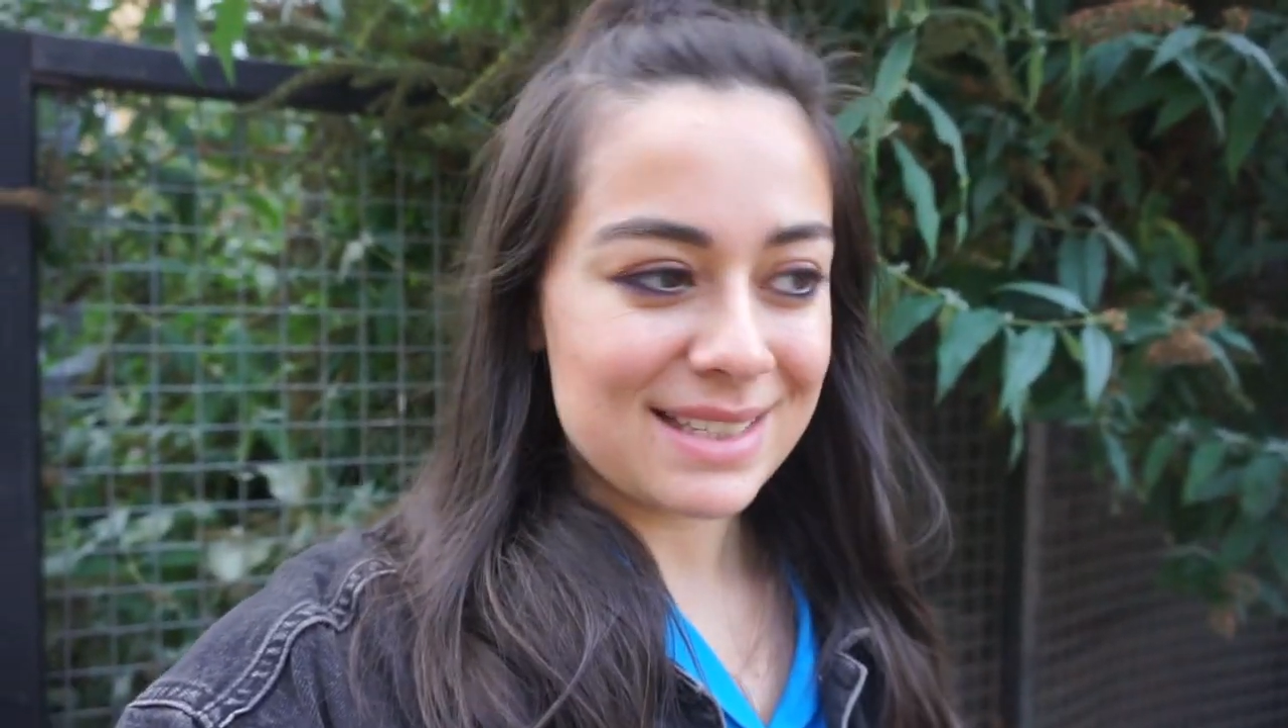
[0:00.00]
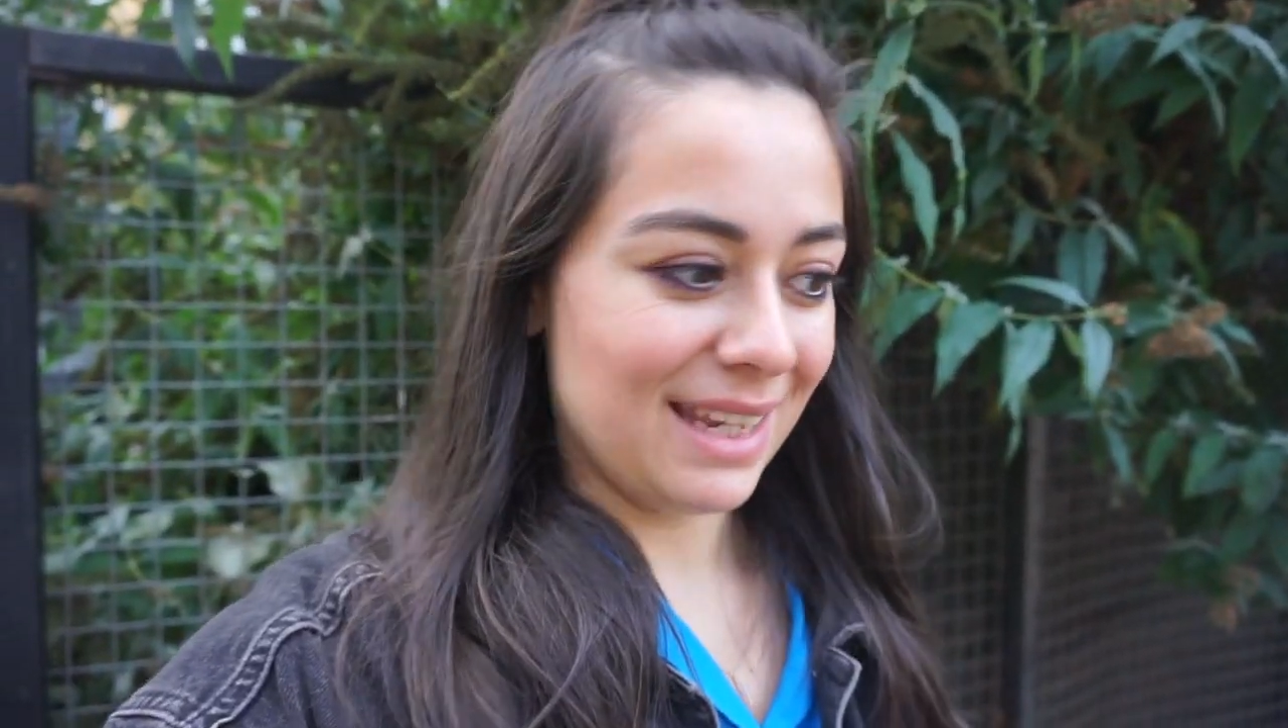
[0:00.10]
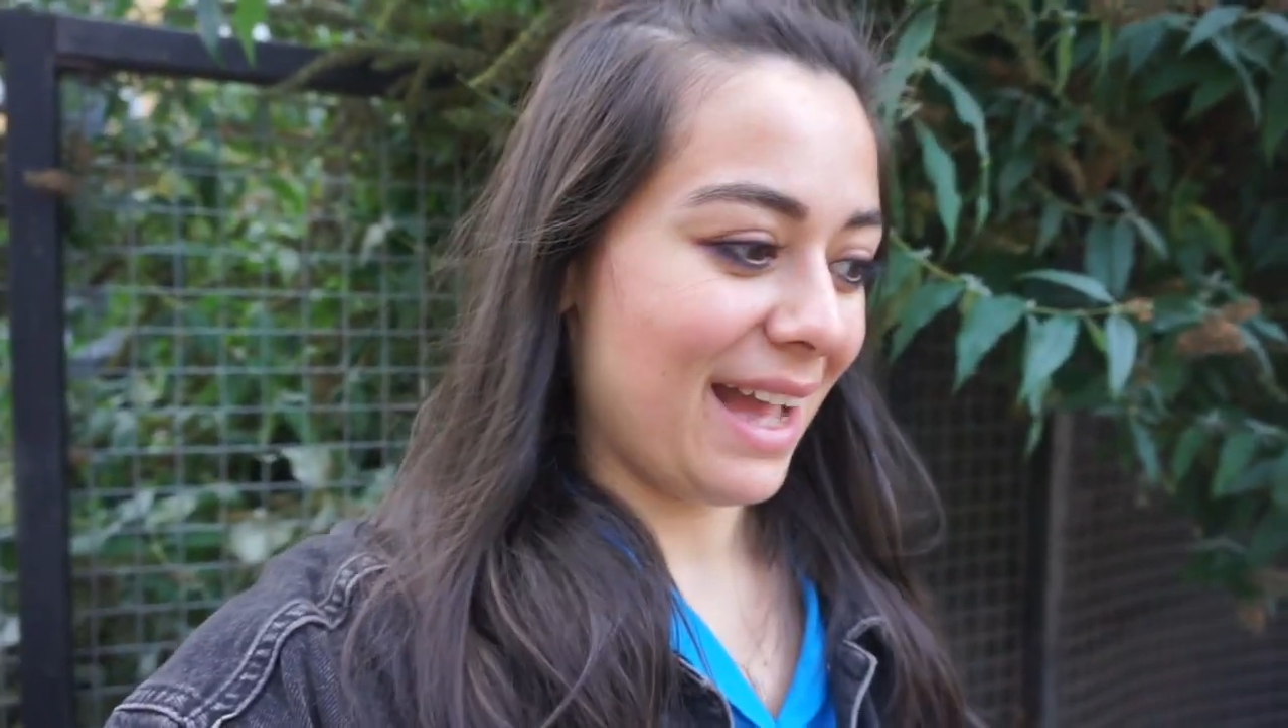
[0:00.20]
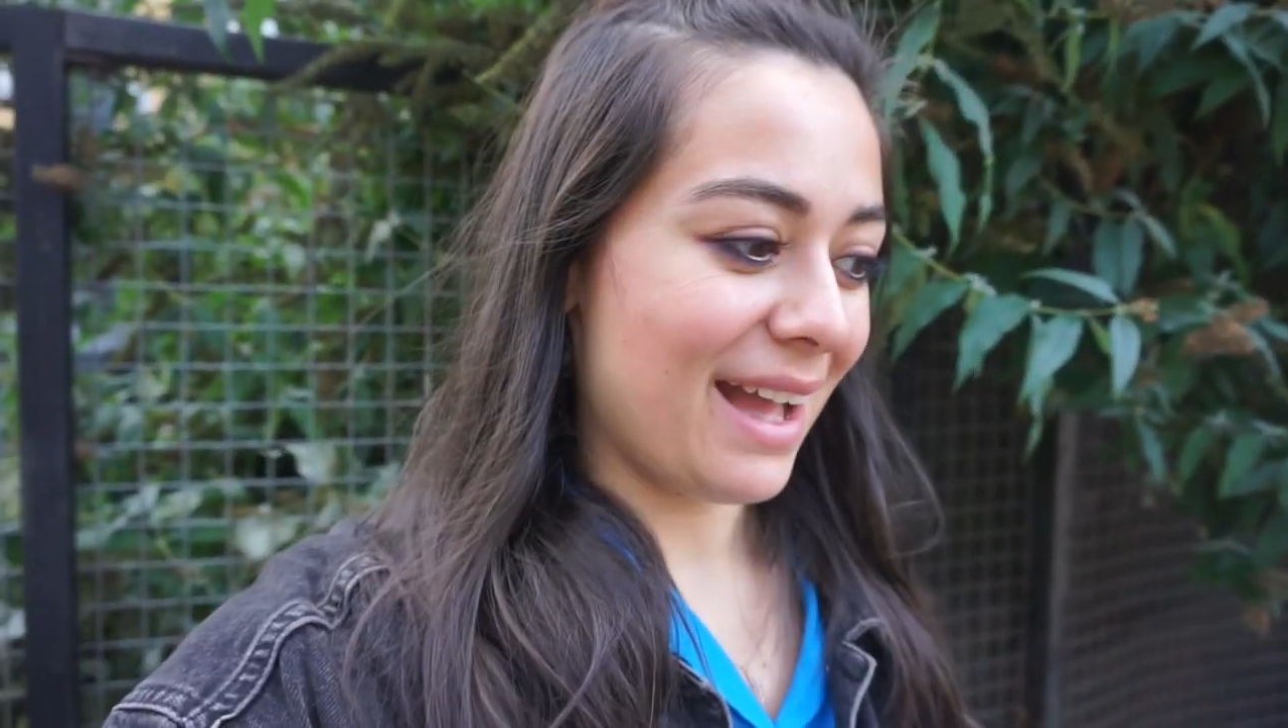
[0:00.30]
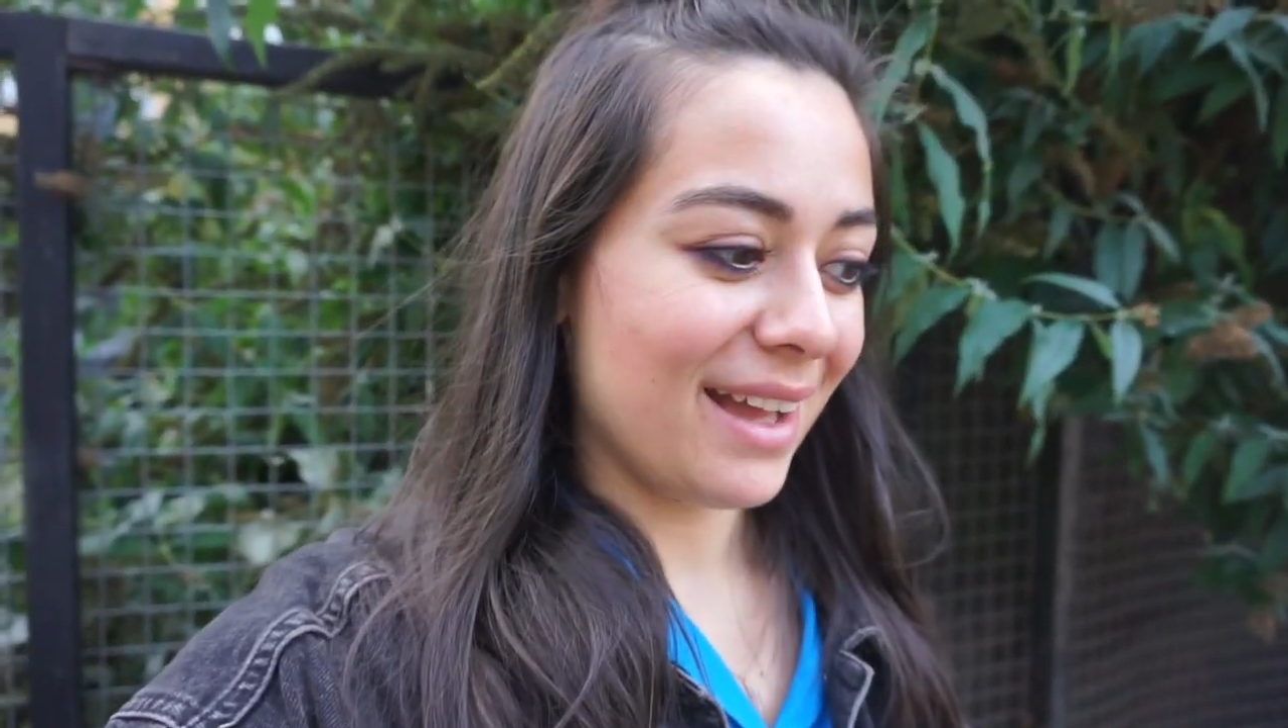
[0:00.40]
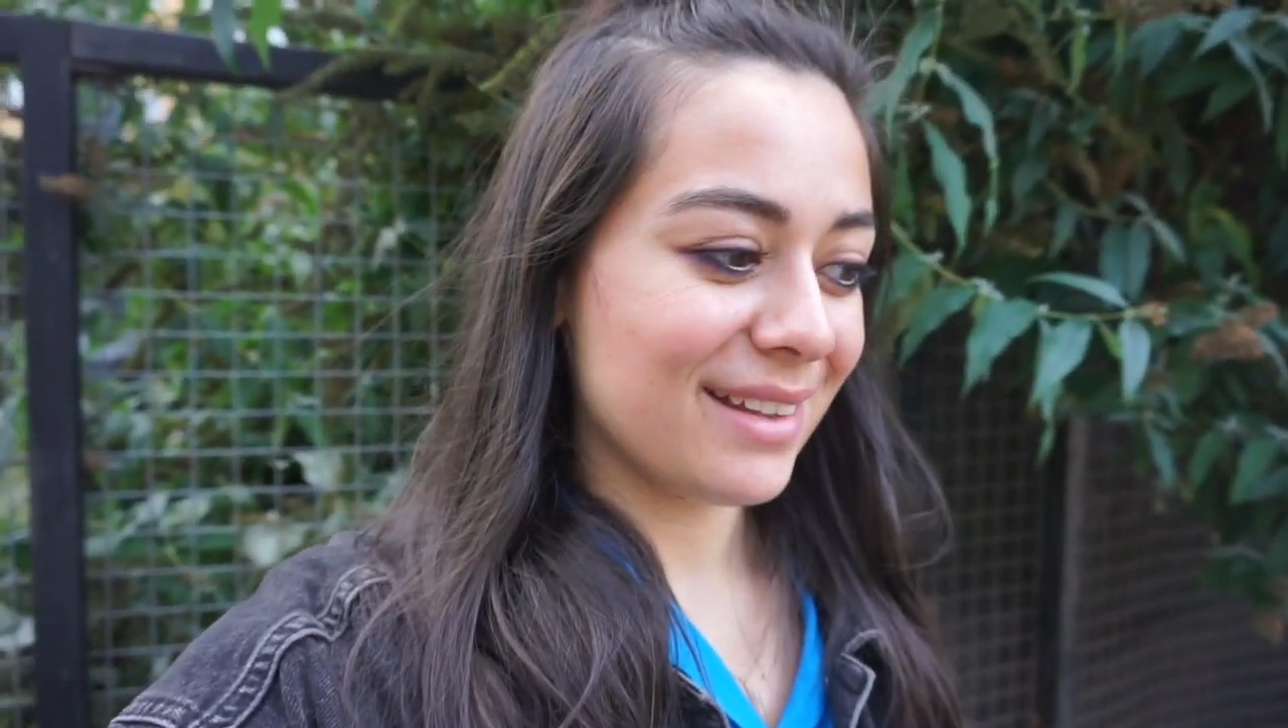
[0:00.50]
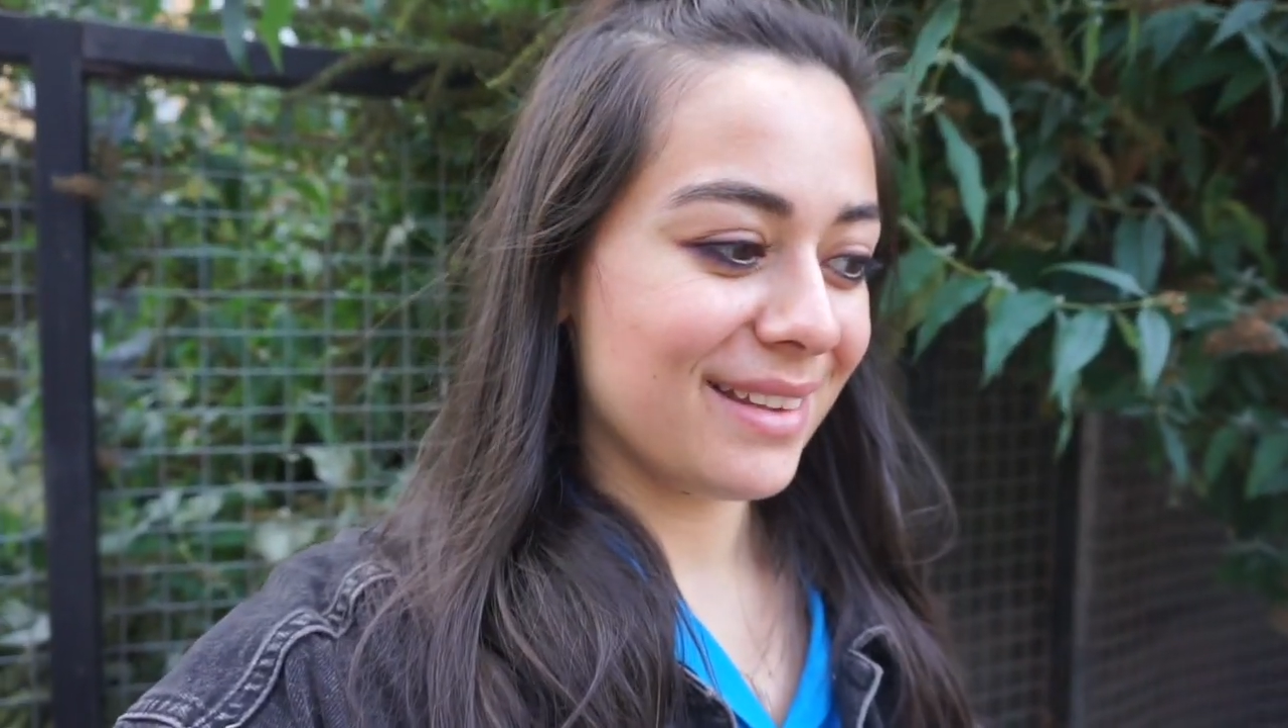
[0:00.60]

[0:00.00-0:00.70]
to get